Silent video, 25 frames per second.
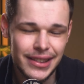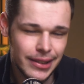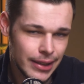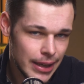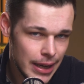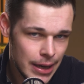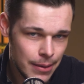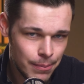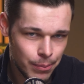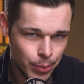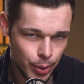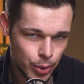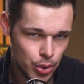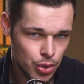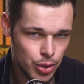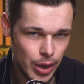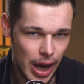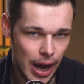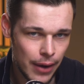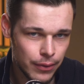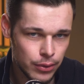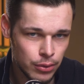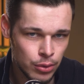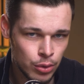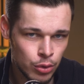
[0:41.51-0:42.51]
inputs you
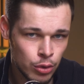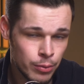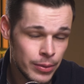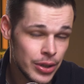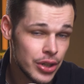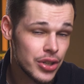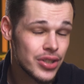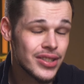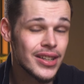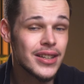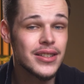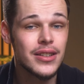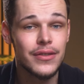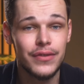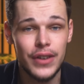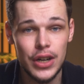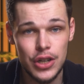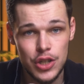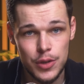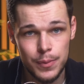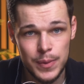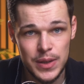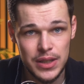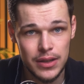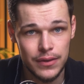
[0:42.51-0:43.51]
have to do, because there's a very
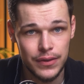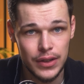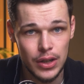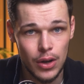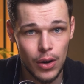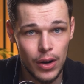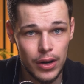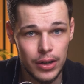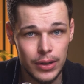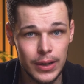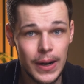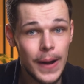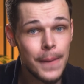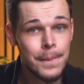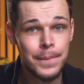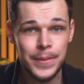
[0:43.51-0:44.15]
specific order.